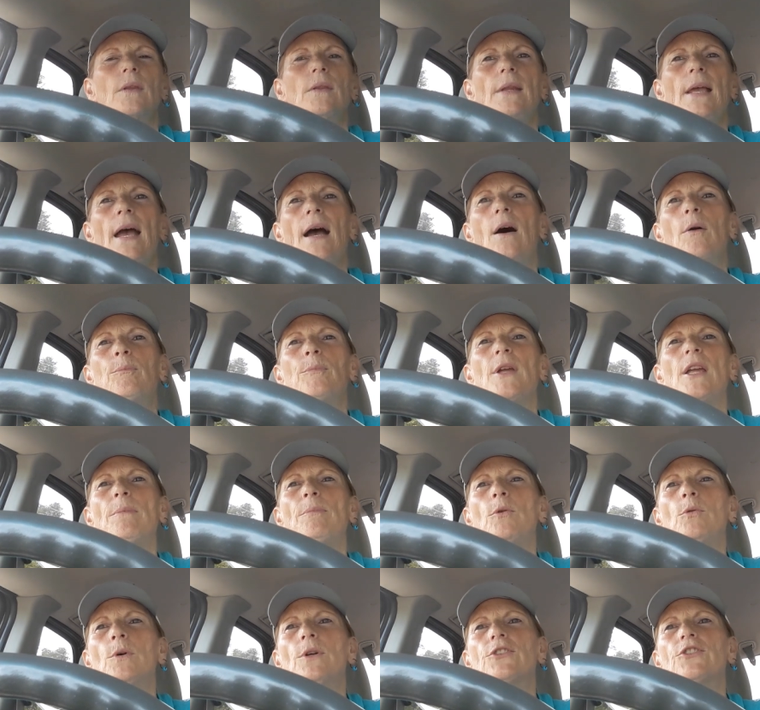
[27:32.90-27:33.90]
Now,
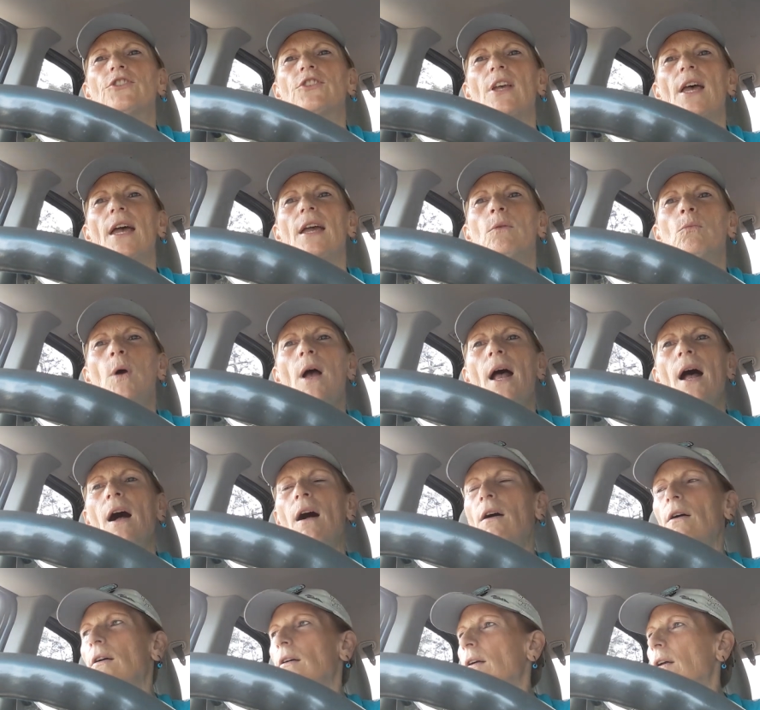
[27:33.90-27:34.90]
people will say,
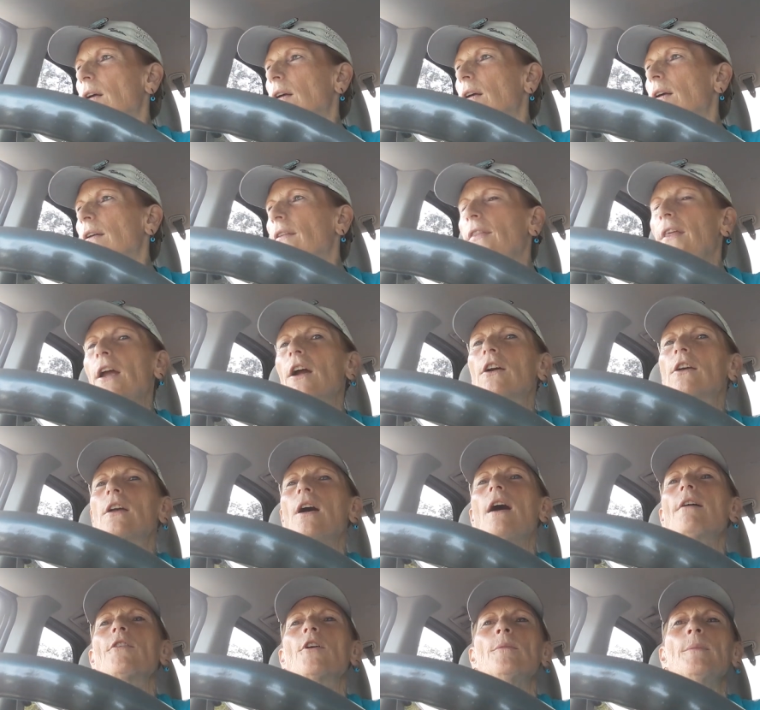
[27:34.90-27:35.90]
well, their
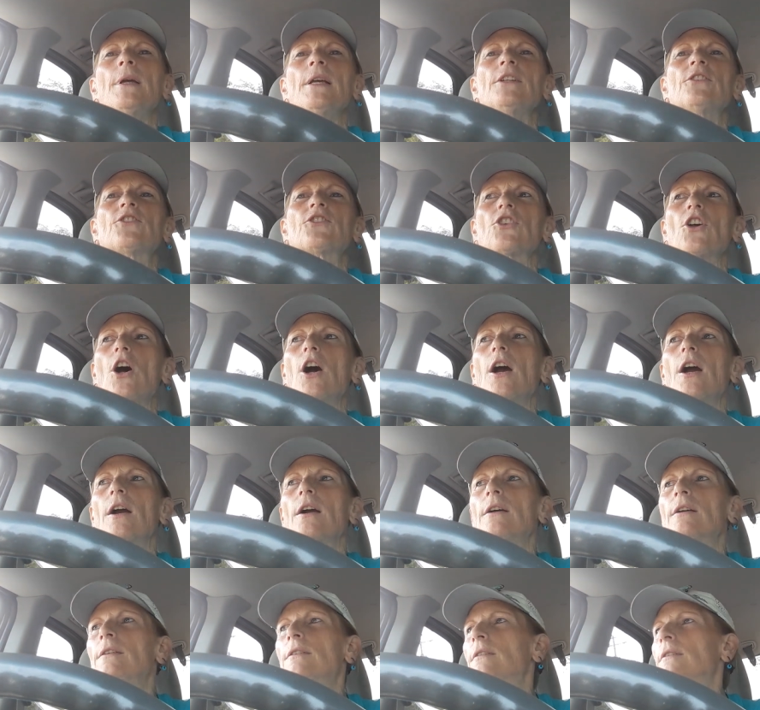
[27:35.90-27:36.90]
governments
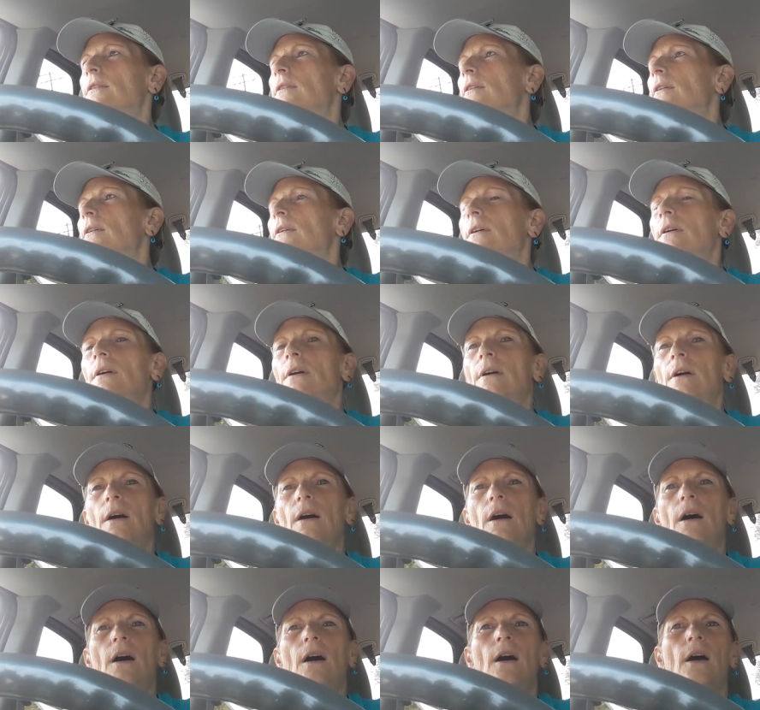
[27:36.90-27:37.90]
are,
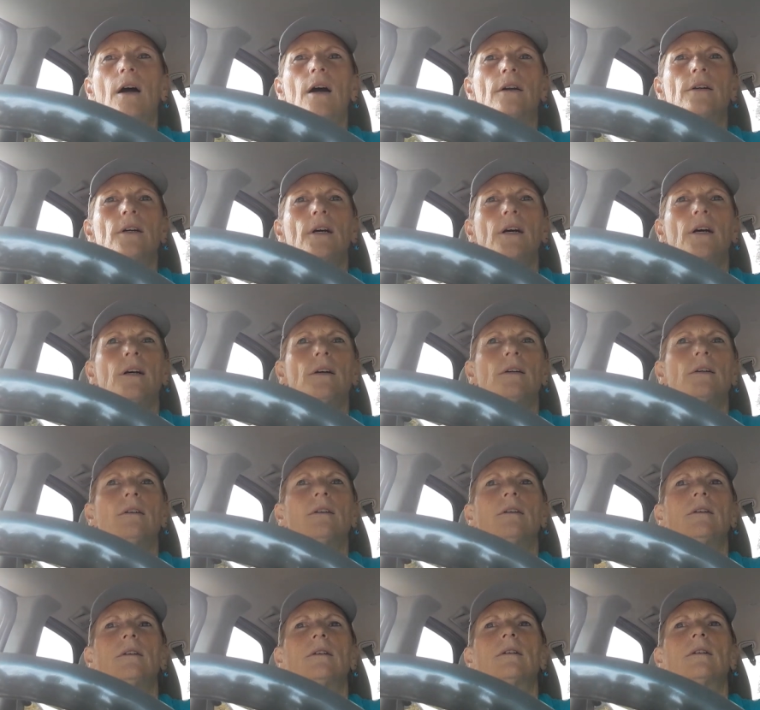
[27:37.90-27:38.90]
are uh,
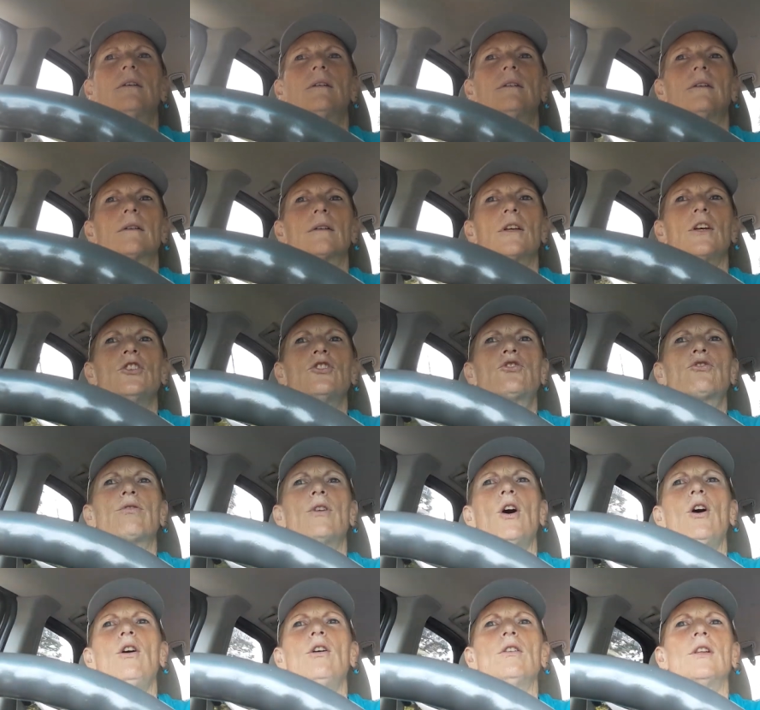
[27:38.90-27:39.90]

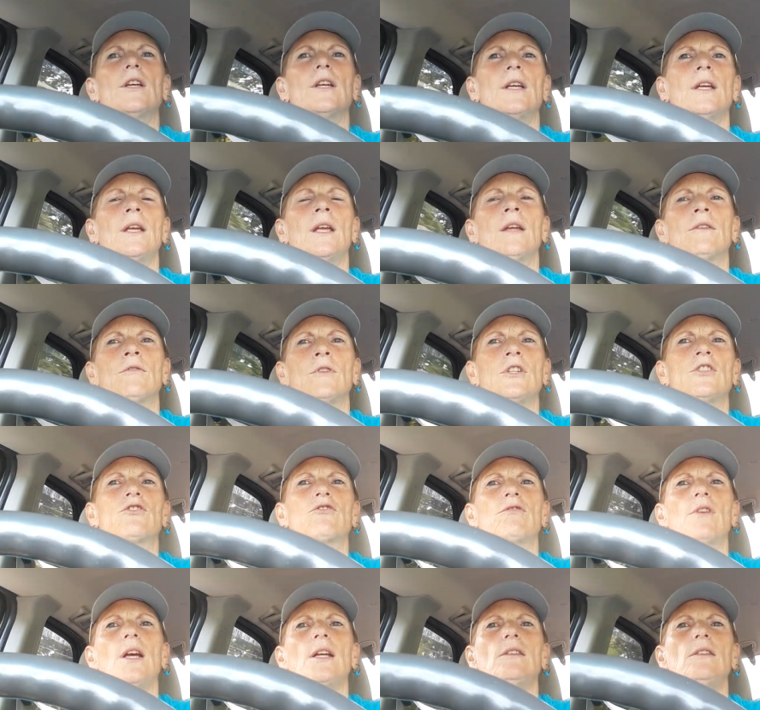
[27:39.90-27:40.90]
controlling and
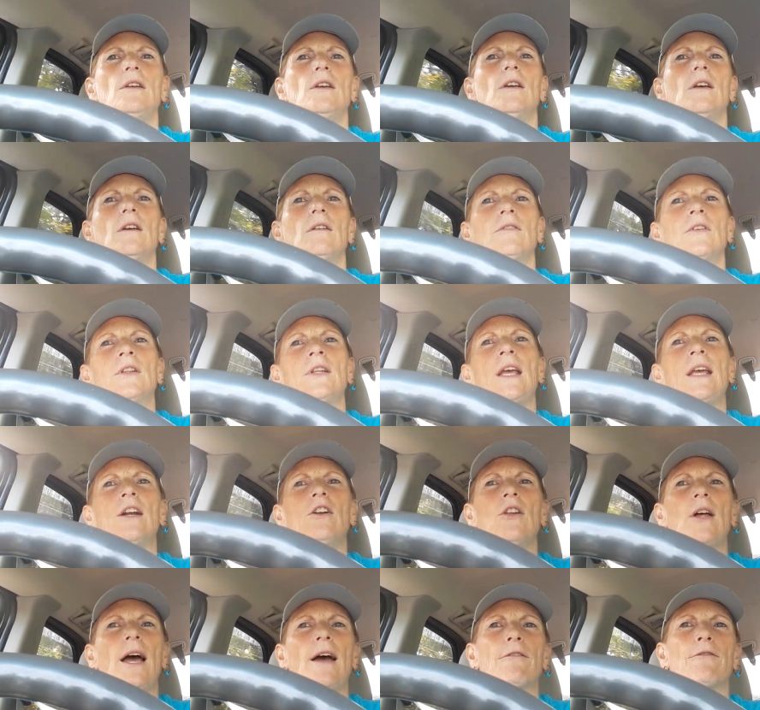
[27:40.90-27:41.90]
restrictive and they
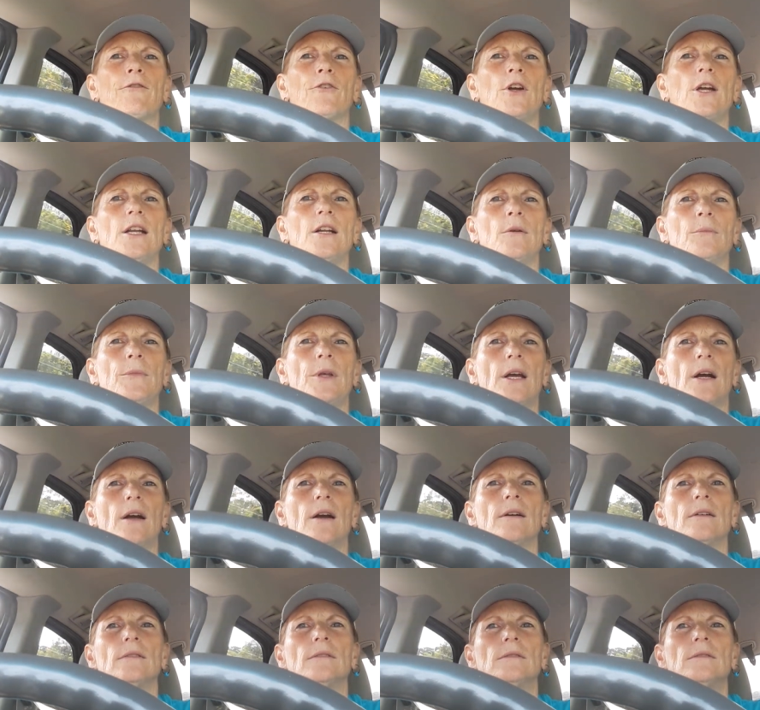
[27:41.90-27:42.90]
don't have freedom there.
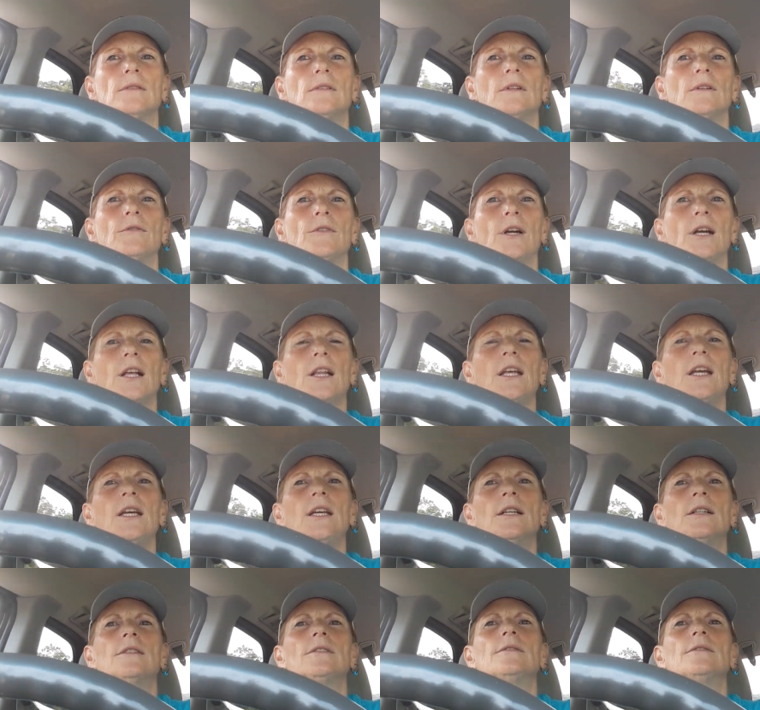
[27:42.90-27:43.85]
Really?